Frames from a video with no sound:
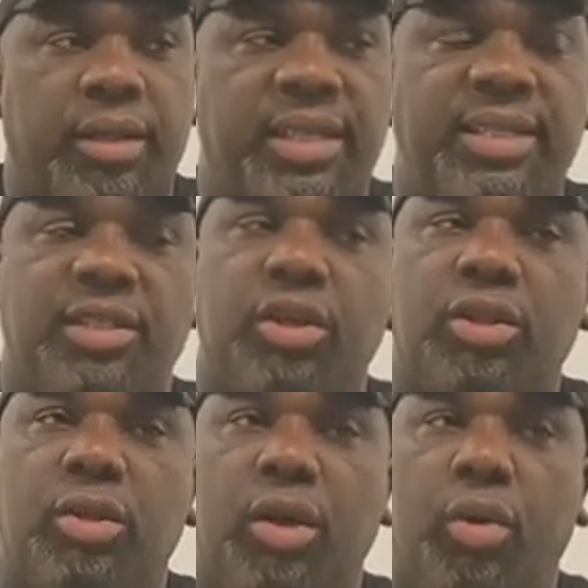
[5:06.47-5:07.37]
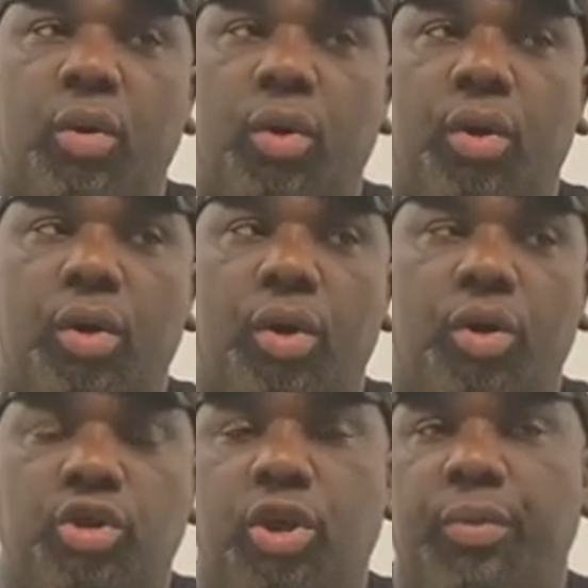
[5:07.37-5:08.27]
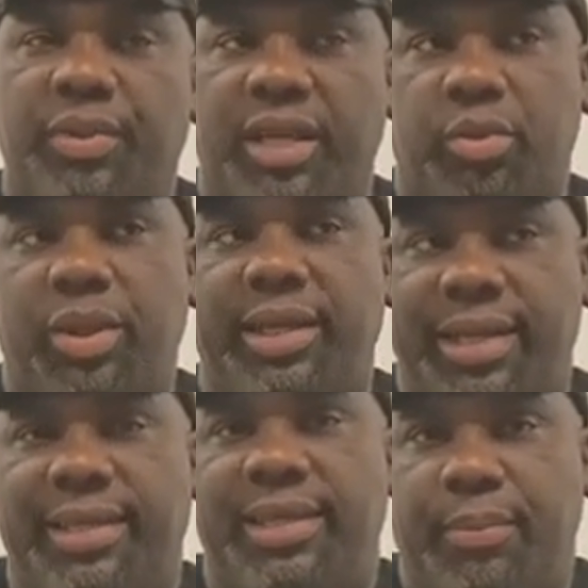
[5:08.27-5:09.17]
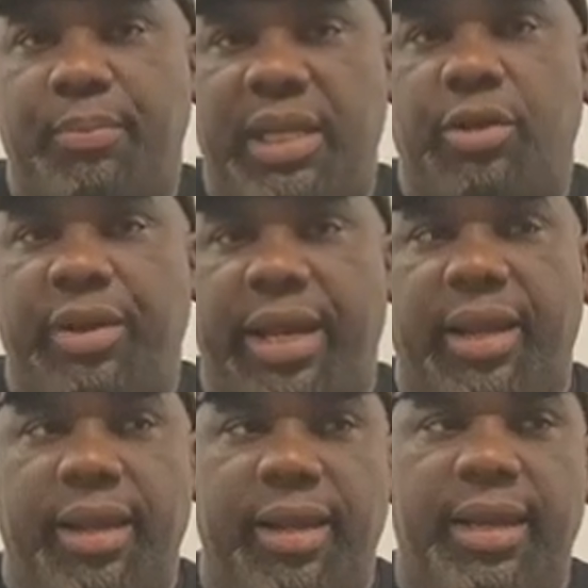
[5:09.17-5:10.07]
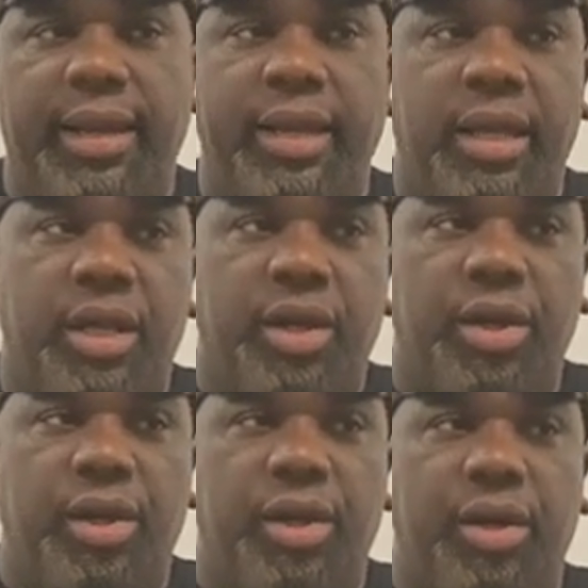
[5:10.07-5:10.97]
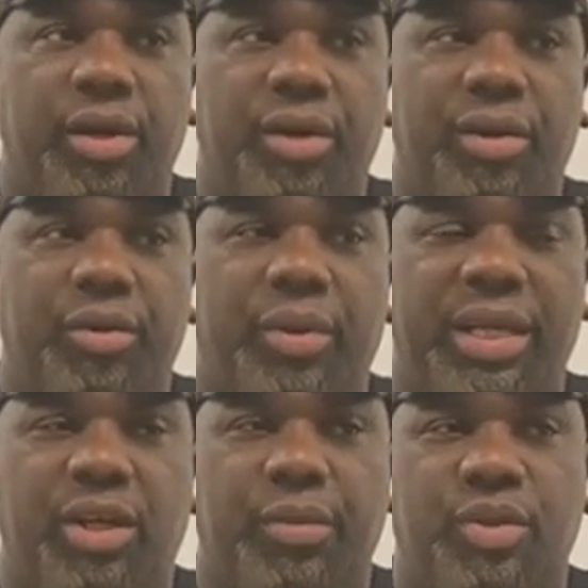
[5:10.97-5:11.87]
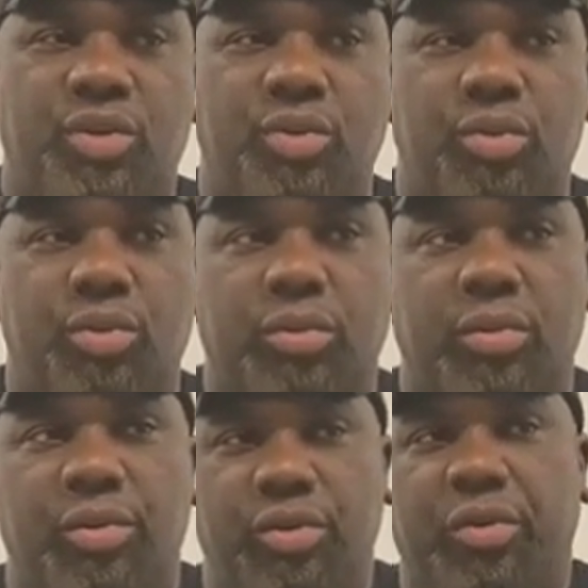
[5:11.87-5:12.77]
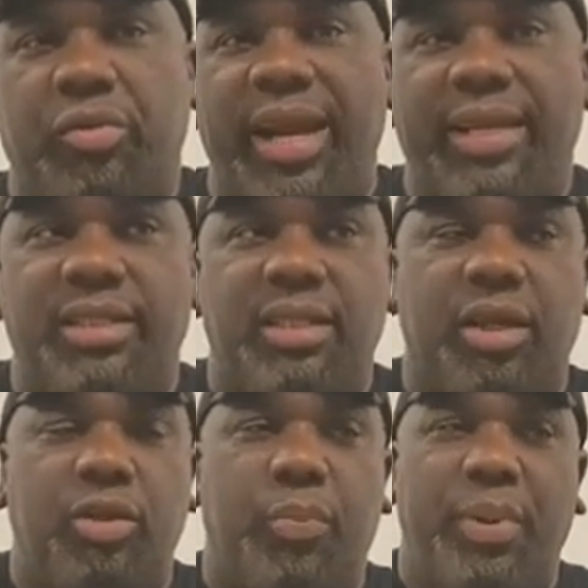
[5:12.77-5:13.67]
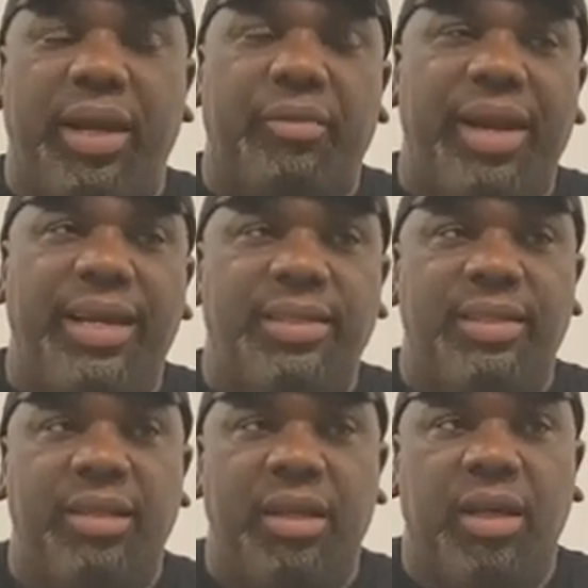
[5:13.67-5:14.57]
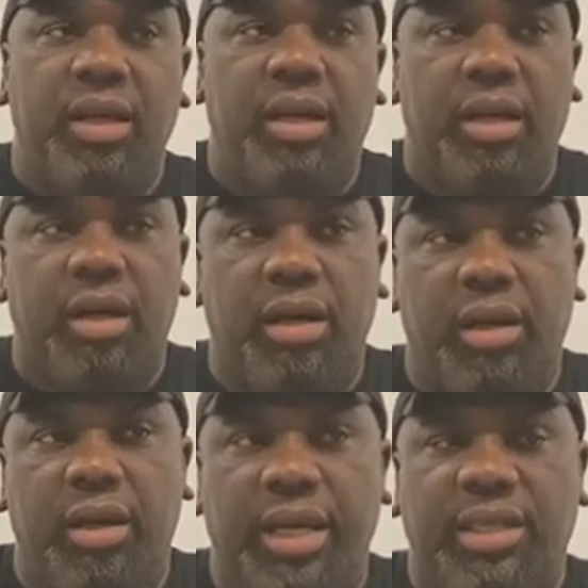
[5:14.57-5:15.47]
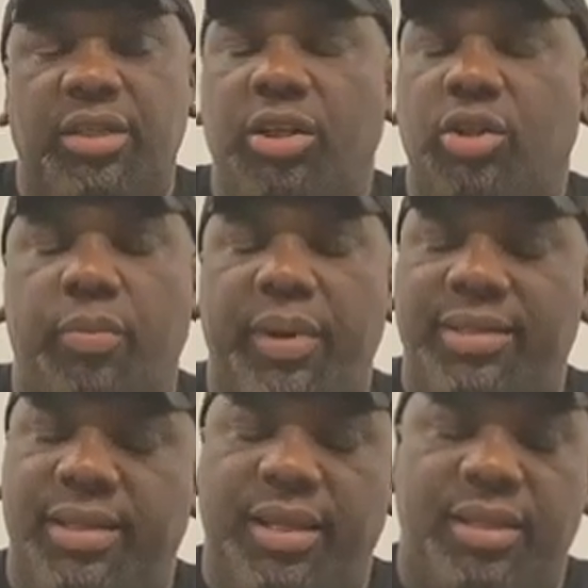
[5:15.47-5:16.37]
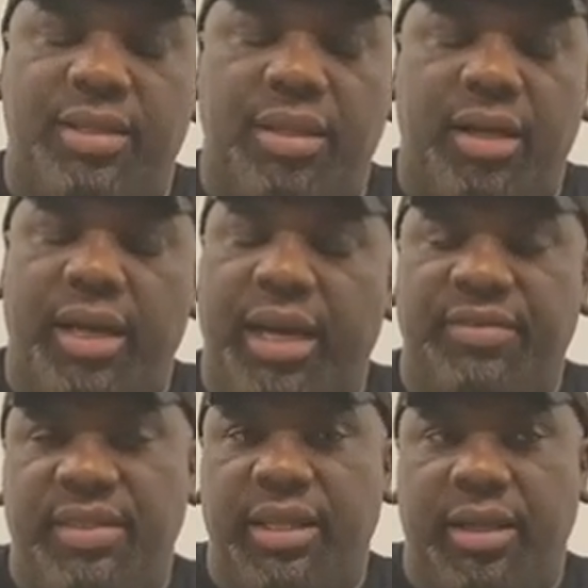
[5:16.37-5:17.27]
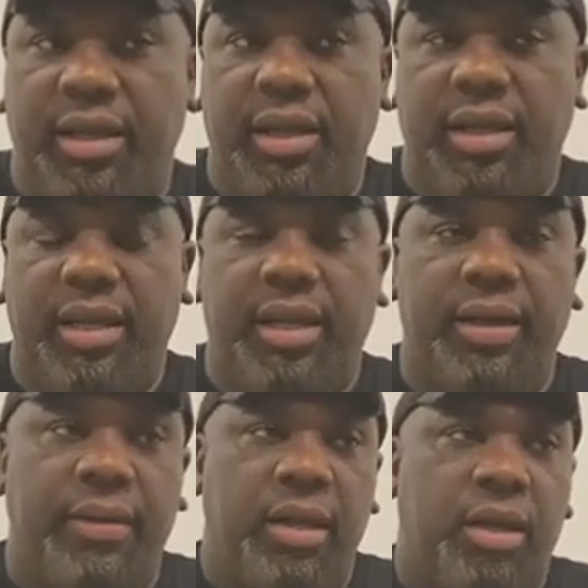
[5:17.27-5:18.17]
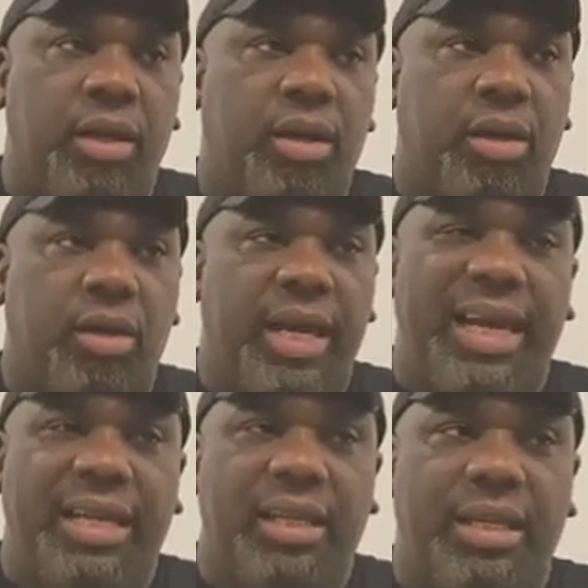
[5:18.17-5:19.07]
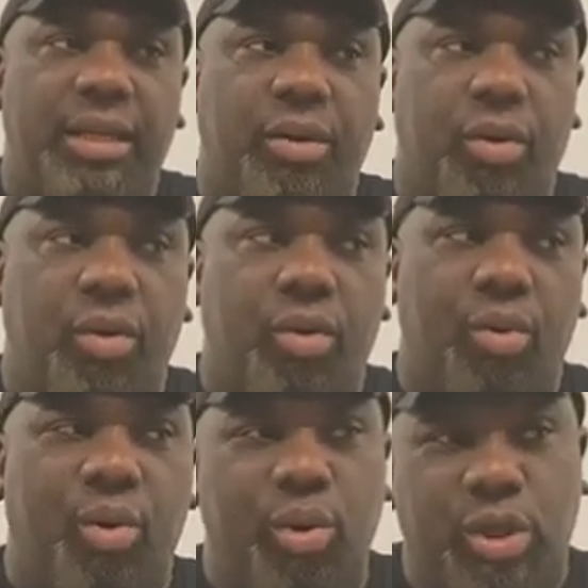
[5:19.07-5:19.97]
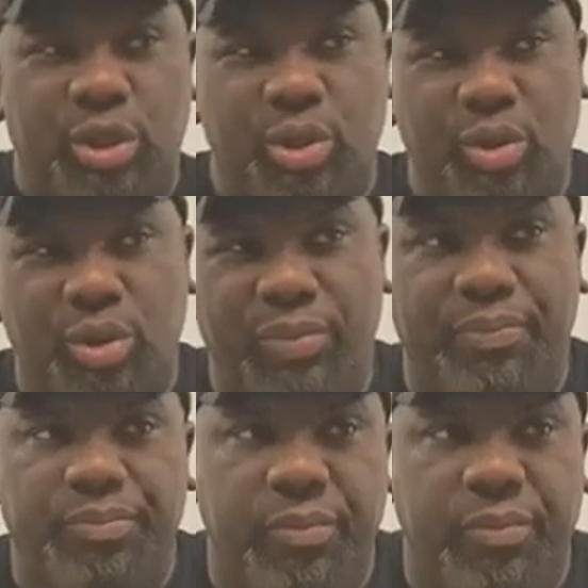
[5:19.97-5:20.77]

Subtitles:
this is not a job that will get them millionaire. Yeah, when it comes to the rates, the pay rates, it's not the best that I have seen. Yeah, and also